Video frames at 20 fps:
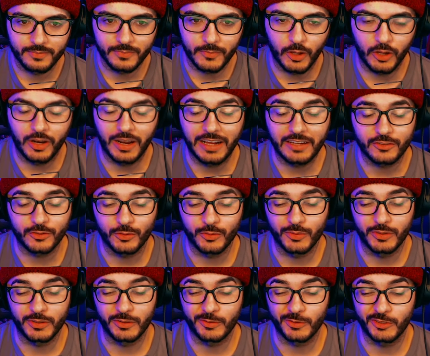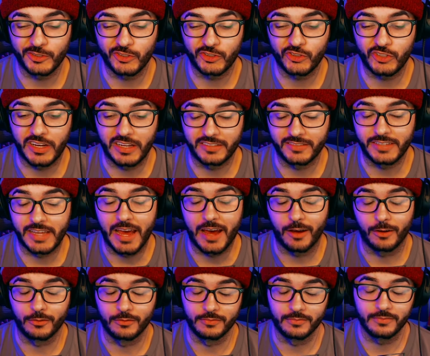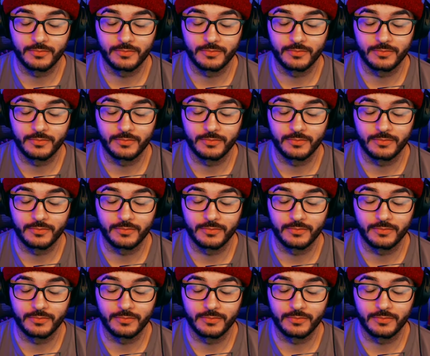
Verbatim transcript: I'm actually really really stressed out.